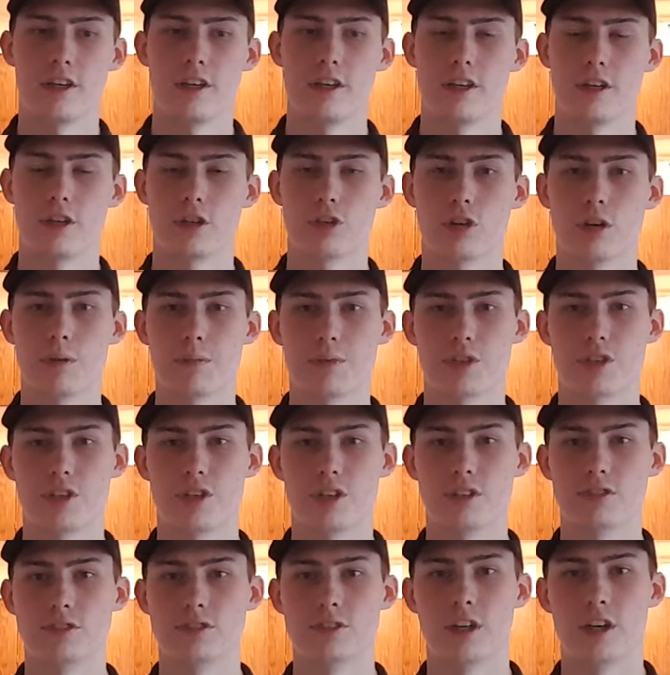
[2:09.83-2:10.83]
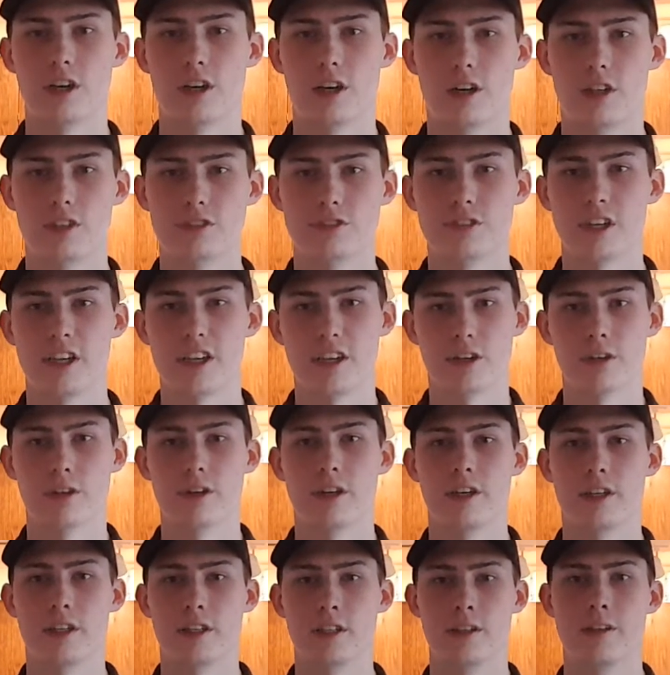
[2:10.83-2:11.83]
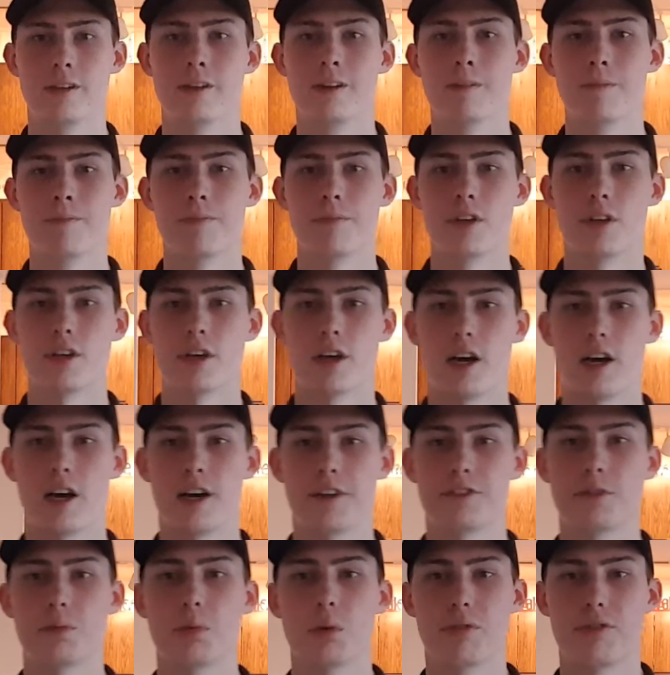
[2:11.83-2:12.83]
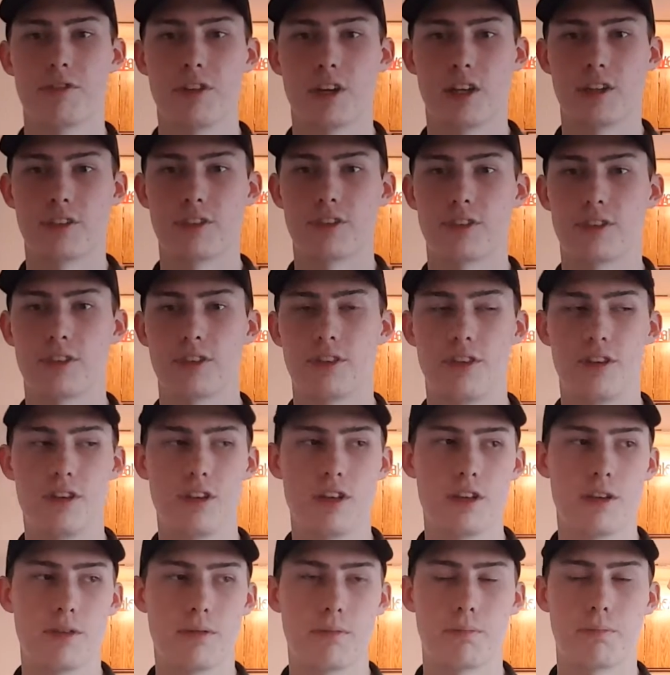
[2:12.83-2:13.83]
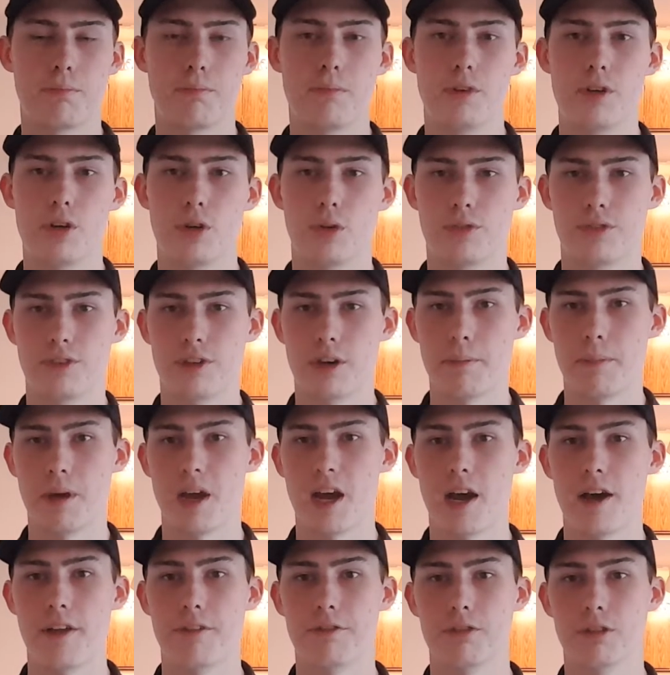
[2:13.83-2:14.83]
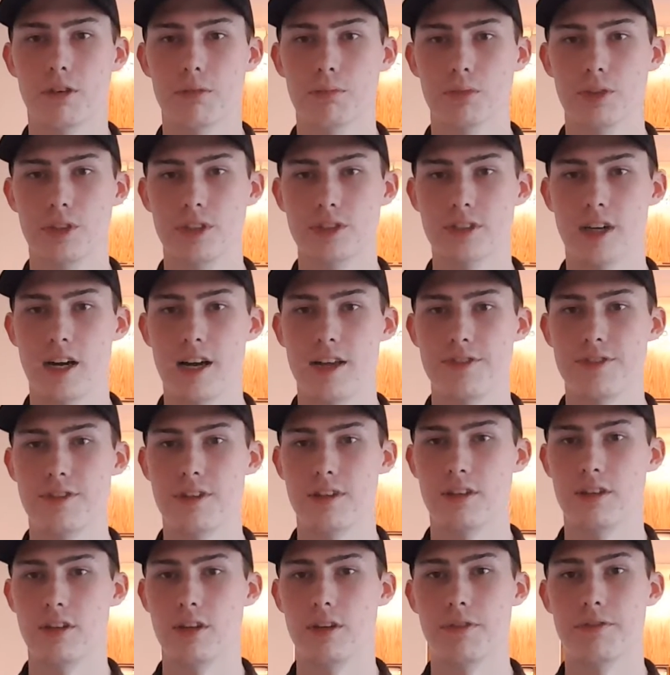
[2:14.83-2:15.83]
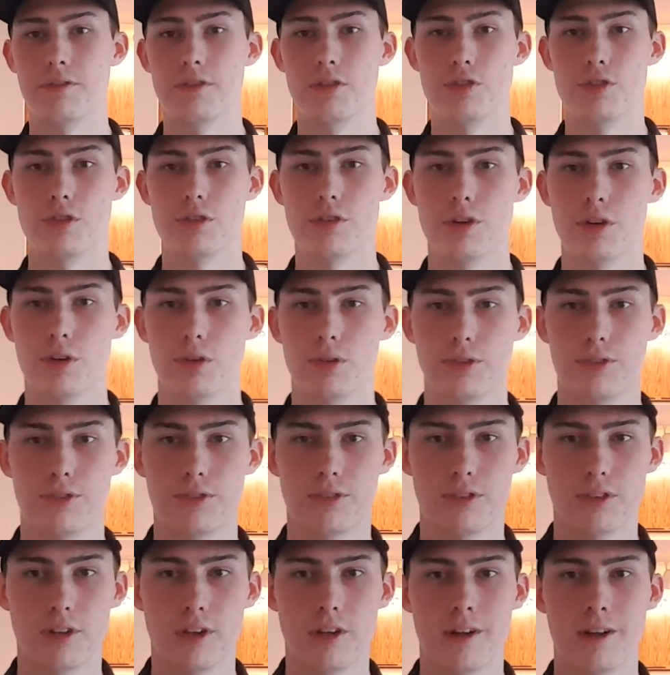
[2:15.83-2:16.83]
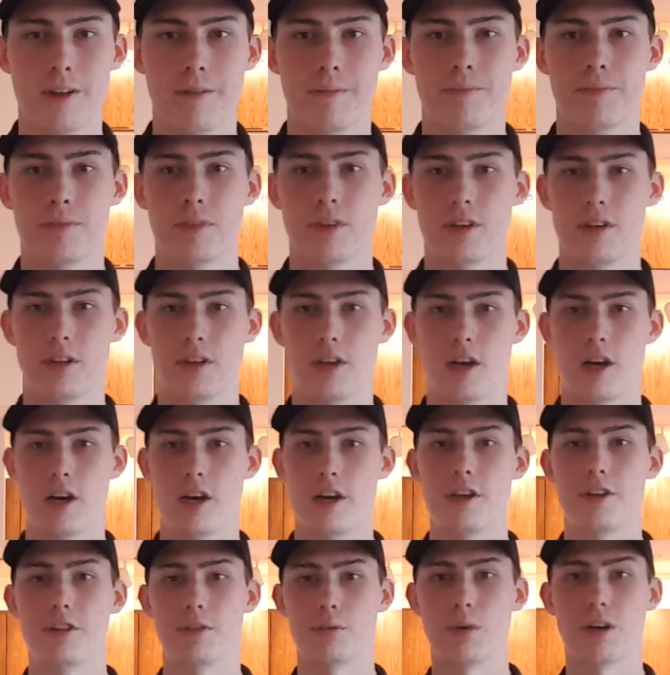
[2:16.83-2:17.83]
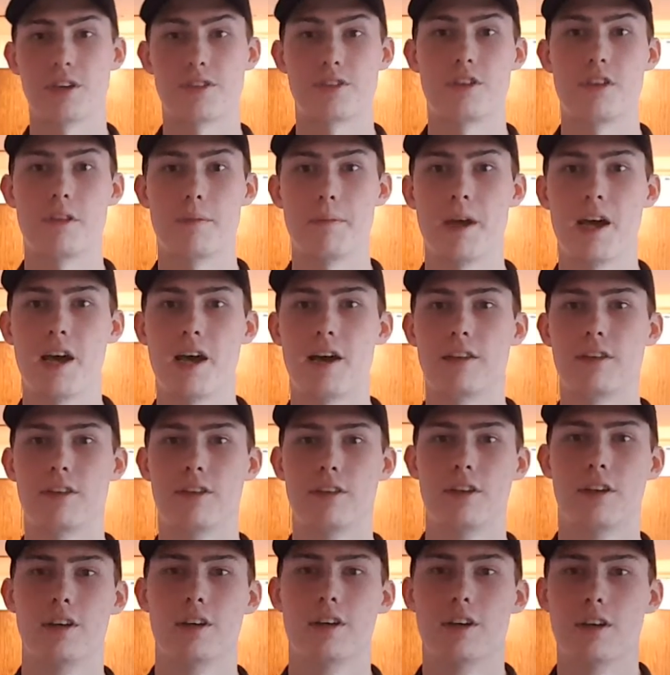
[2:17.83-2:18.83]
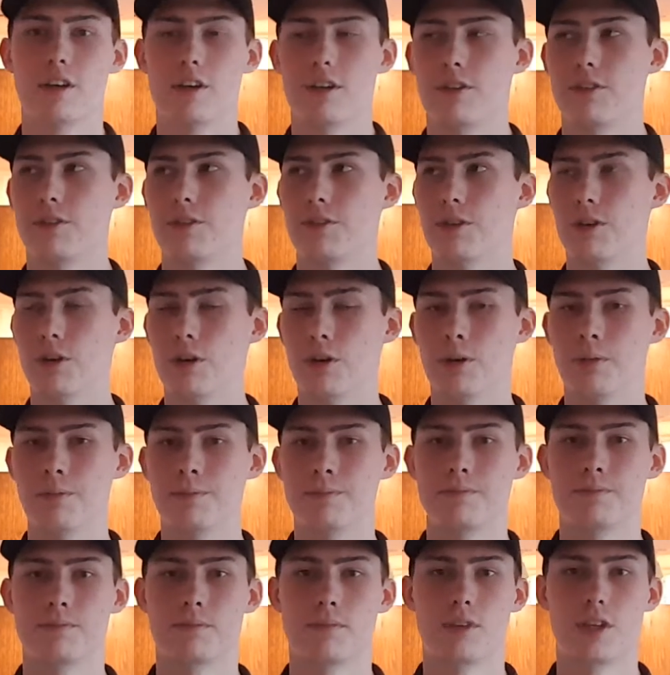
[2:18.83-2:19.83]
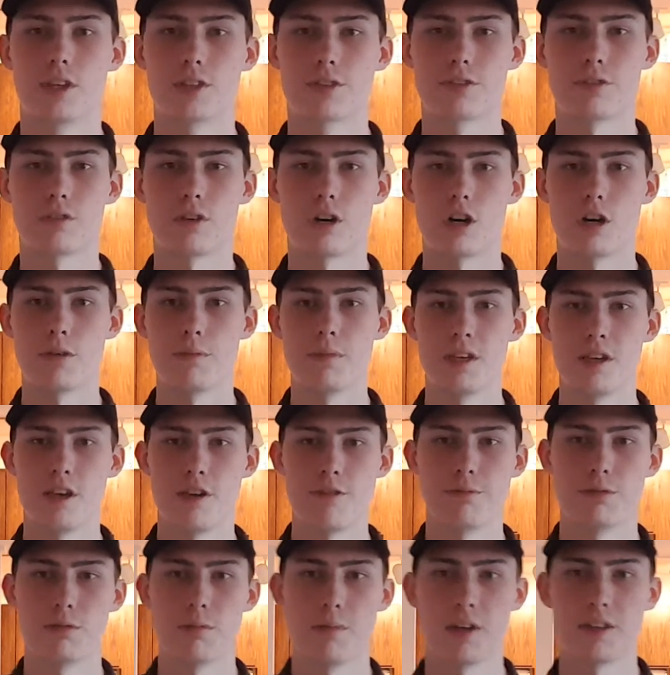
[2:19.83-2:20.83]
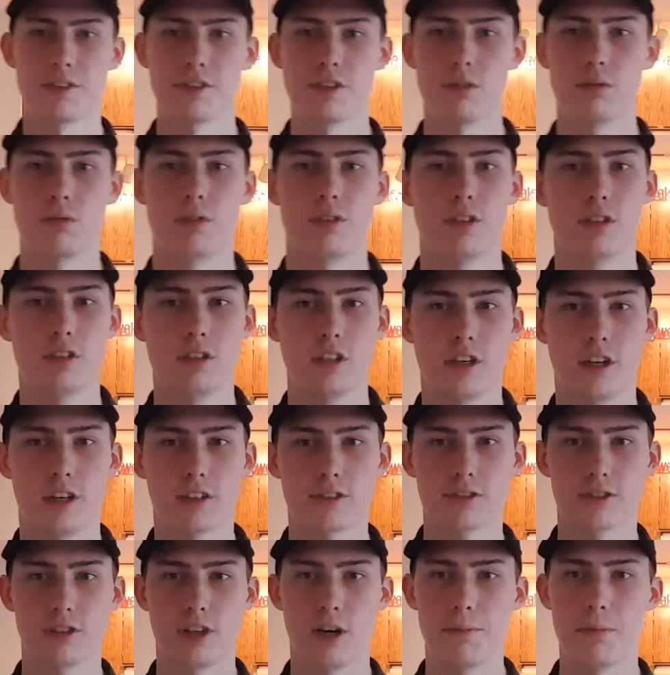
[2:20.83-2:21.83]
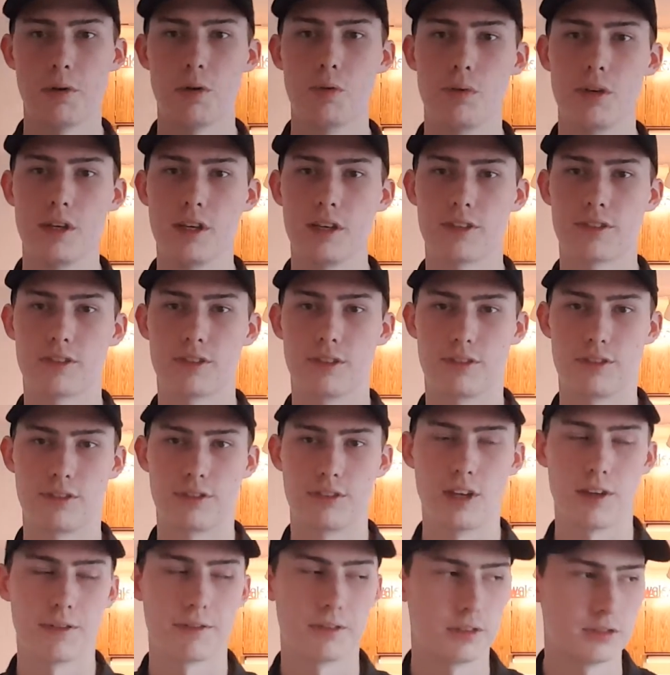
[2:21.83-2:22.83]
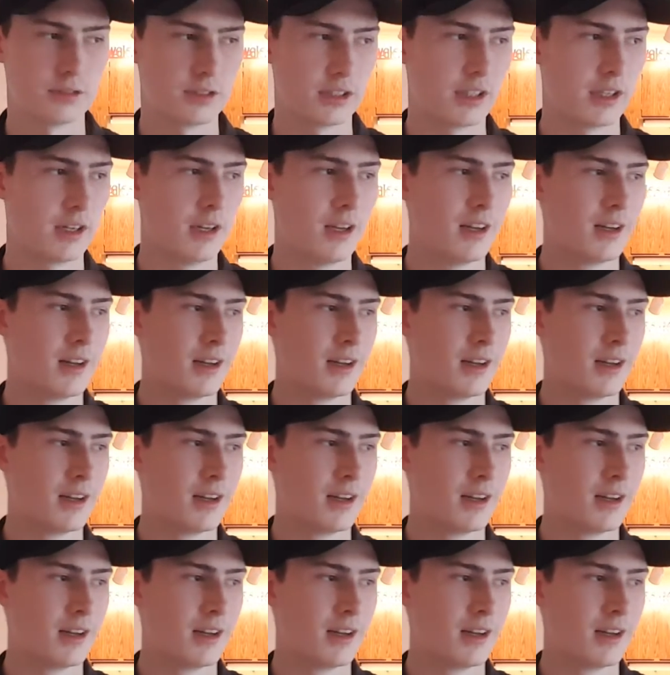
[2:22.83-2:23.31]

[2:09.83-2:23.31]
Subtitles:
encryption layering to prevent the nodes in a path from realizing the future nodes in the rest of the path. So this will all be implemented within the next couple weeks. It's definitely